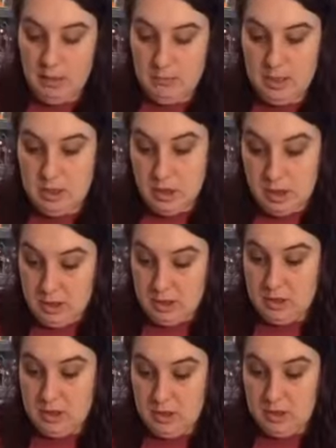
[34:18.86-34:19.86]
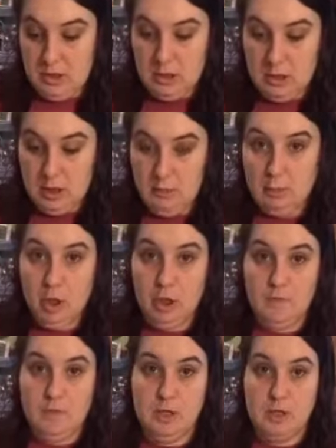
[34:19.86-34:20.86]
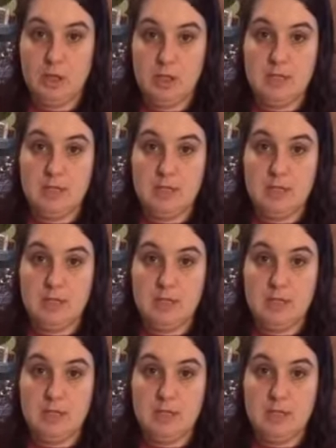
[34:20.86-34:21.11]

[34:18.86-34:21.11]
It's just a part of the shirt.